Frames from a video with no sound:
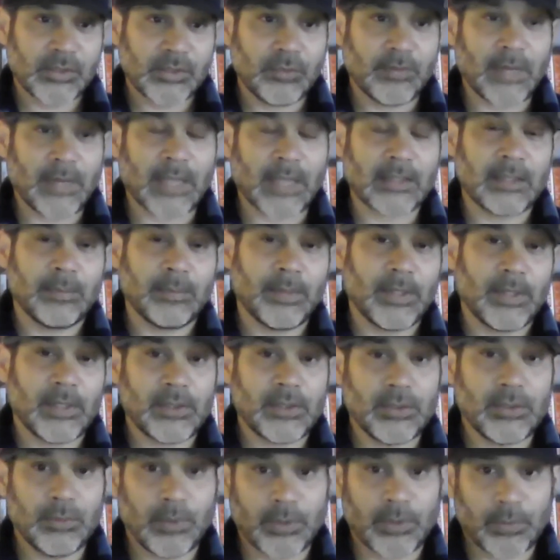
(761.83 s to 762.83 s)
You've got them in the
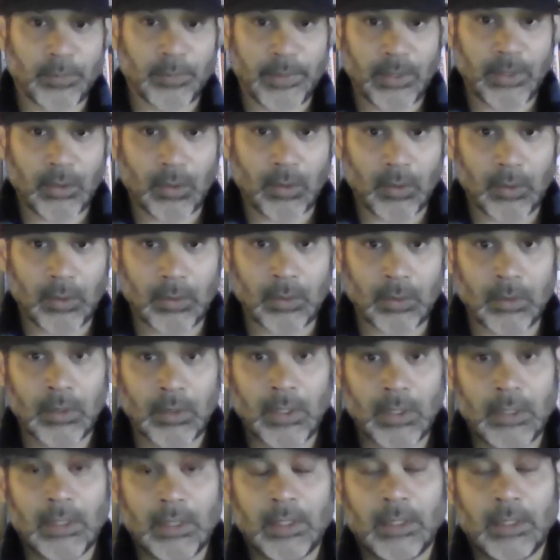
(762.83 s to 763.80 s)
2 and 3 hole.